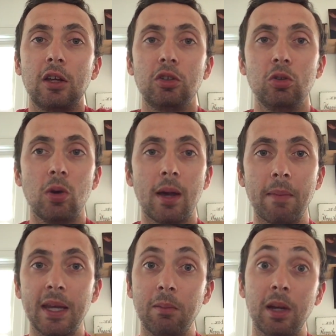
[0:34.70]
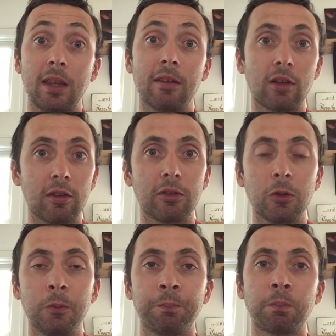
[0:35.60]
to anybody that's
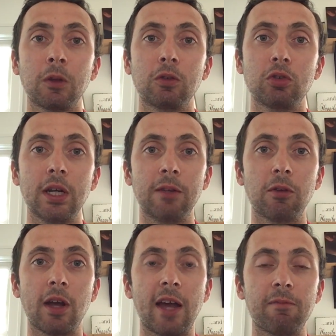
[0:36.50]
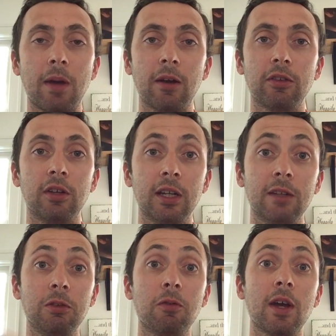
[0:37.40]
also training for a half marathon. And
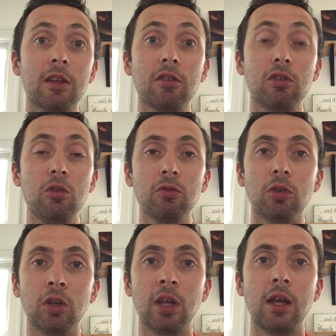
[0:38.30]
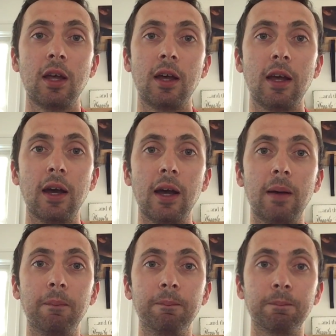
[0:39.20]
if you find this useful
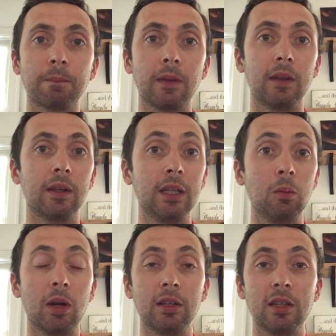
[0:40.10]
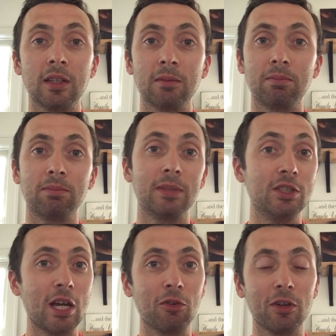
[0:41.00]
and you wanted to be
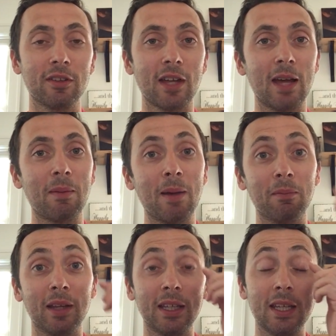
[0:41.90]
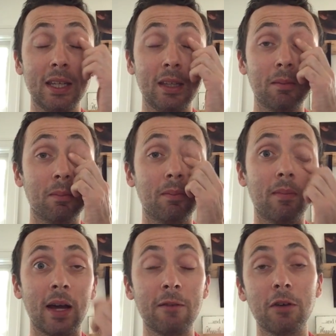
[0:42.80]
generous, I'm linking
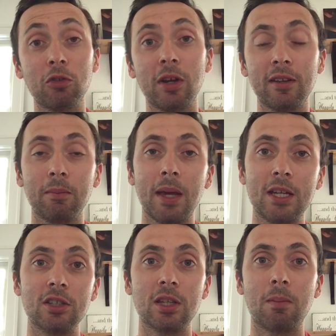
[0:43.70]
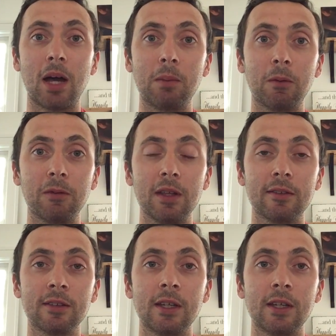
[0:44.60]
my fundraising page at the bottom of this